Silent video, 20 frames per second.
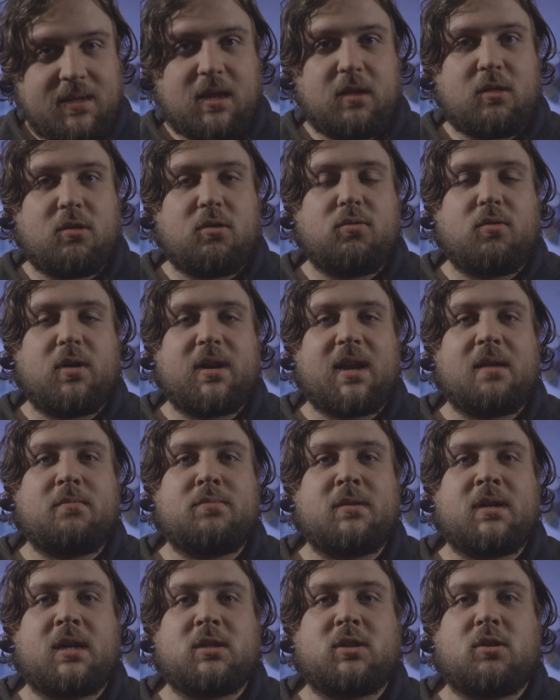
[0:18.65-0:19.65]
This is Thorndike
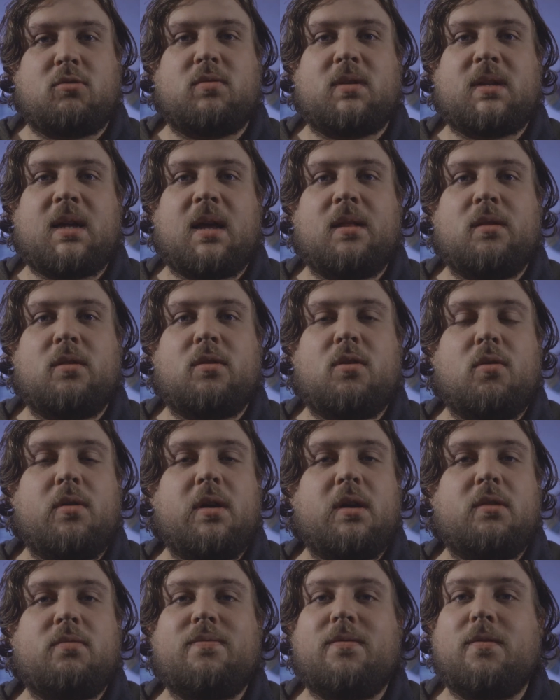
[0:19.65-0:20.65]
Productions, but telling
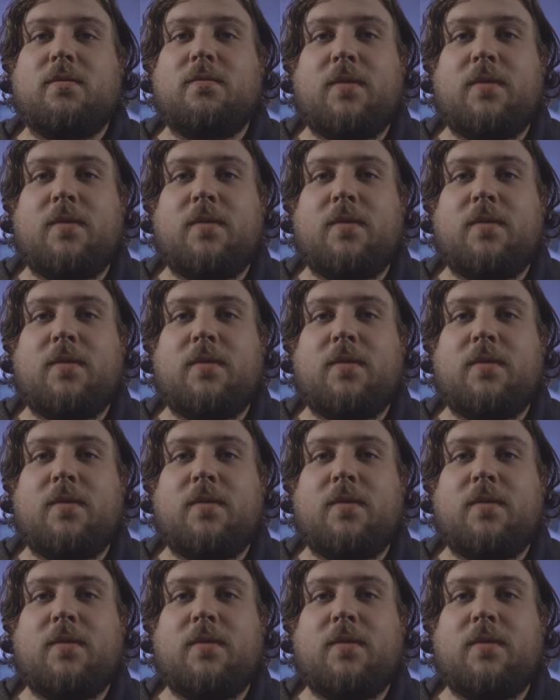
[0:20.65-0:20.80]
stories for